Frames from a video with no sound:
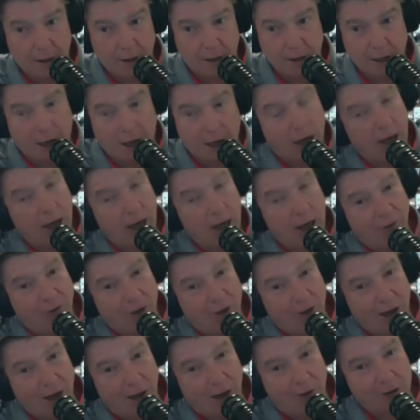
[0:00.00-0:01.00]
that I have
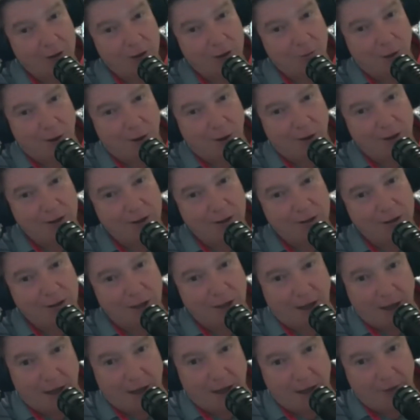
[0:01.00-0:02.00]
in the Irish American scene.